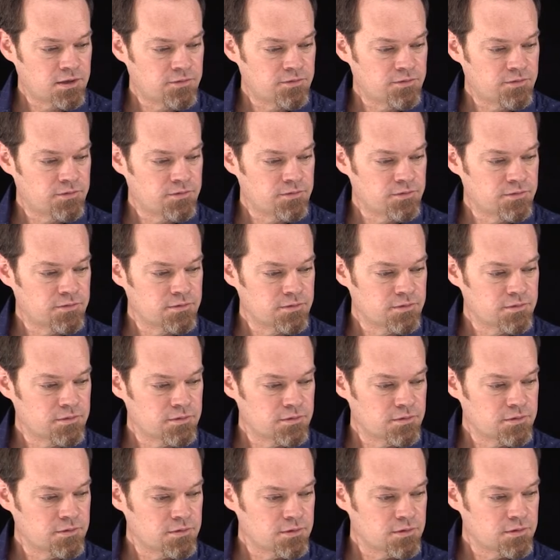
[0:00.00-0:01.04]
of
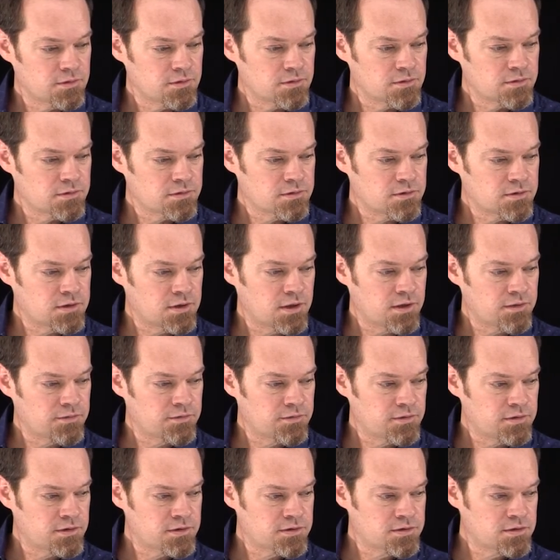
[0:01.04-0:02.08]

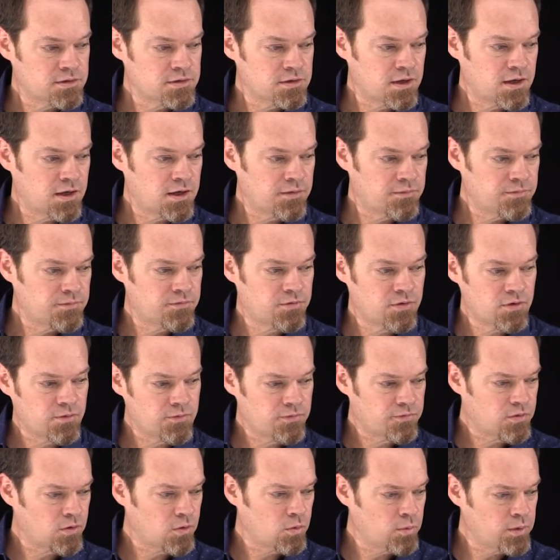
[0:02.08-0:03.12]
stuff, and this is
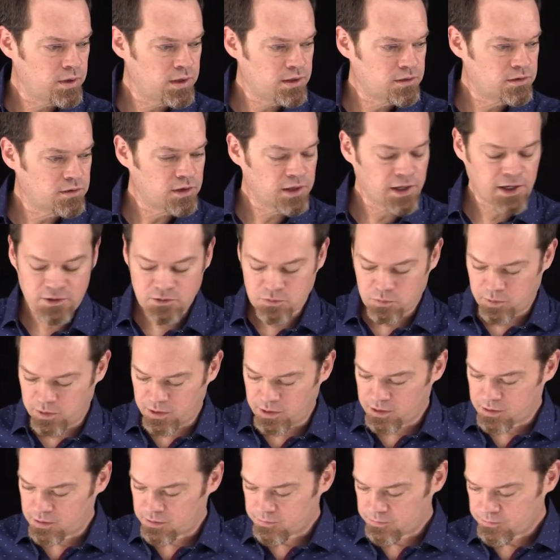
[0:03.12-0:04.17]
for a week, the last
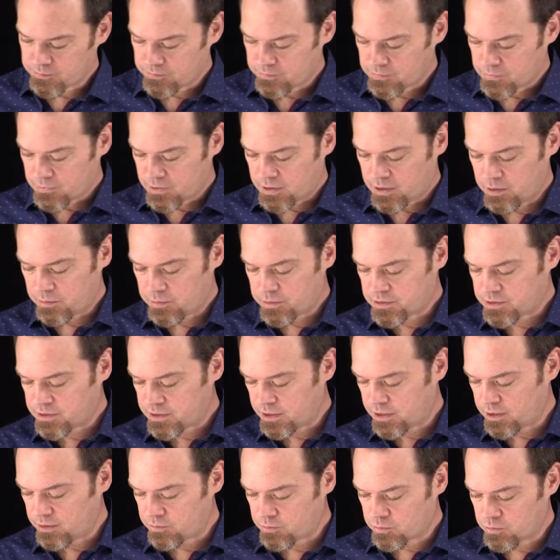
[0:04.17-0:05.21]
week. And then we
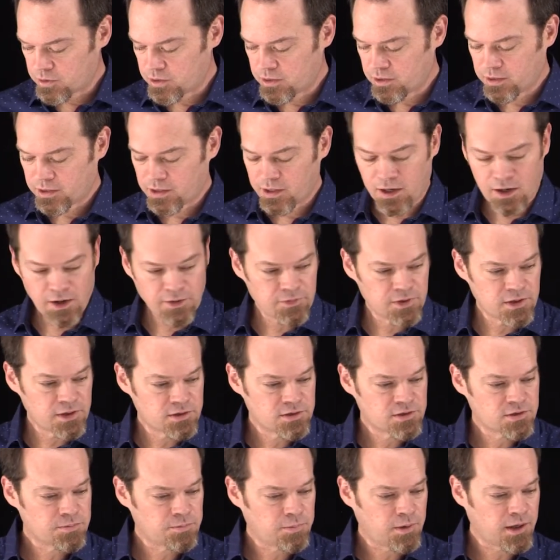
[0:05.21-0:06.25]
see really
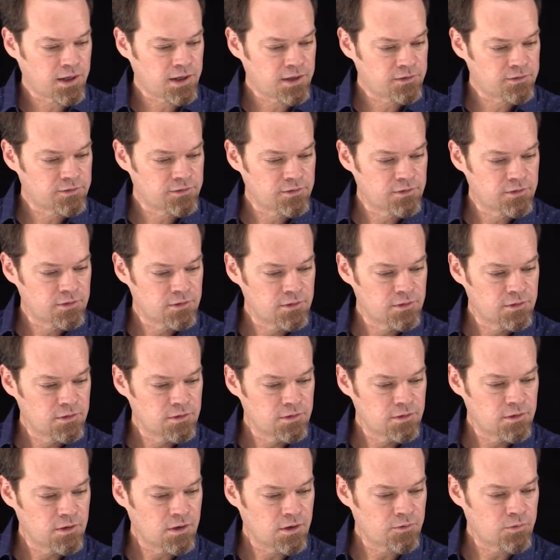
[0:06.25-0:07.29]
obvious spikes
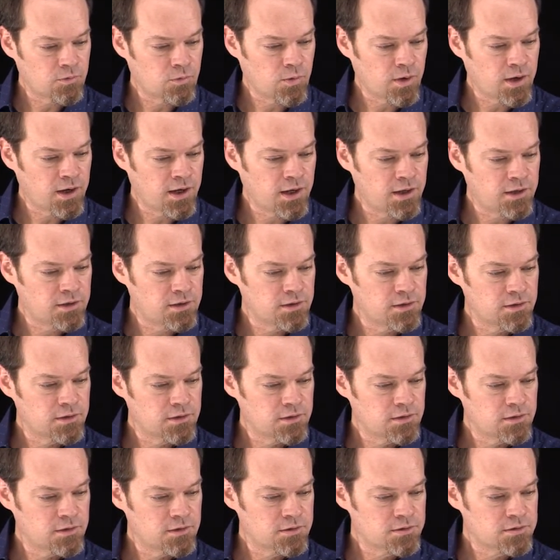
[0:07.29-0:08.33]
of red.
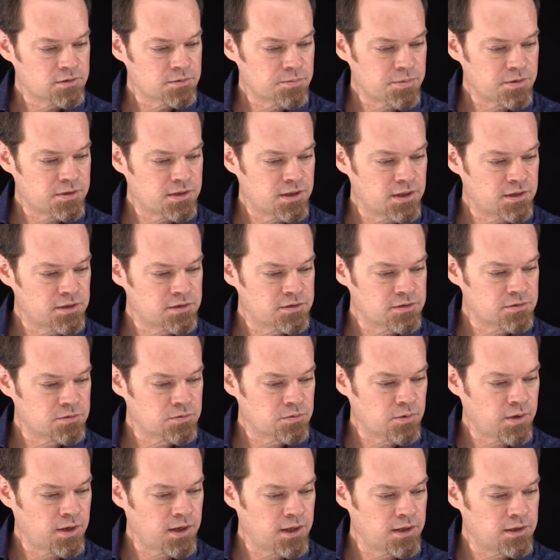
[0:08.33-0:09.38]
Just pretend this is
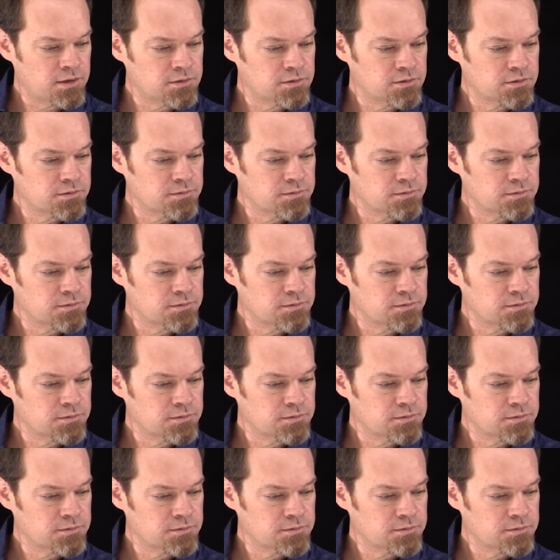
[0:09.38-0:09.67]
red.